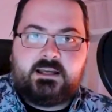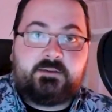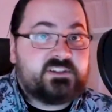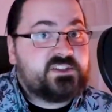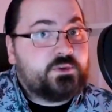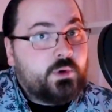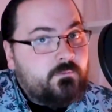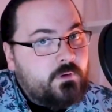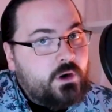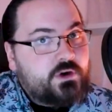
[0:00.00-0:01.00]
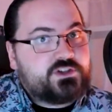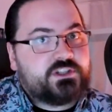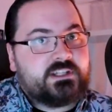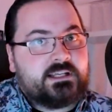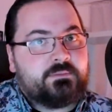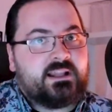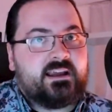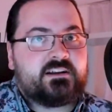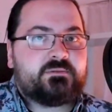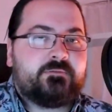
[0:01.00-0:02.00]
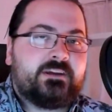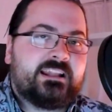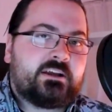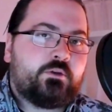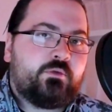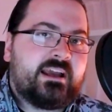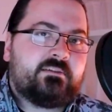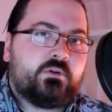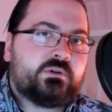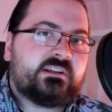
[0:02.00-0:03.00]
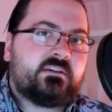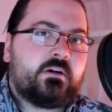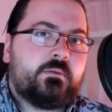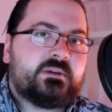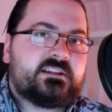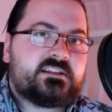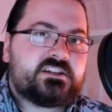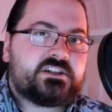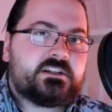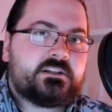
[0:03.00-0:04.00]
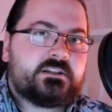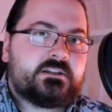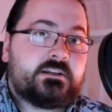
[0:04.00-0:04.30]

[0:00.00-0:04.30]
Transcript: If it's too overt, the players may feel like railroading their combat decisions.